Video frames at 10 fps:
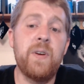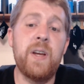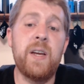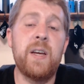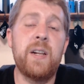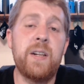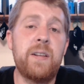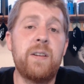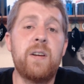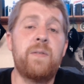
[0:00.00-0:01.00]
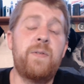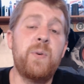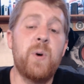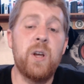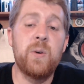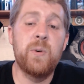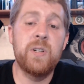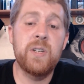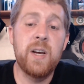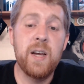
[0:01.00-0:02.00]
and a few other ones,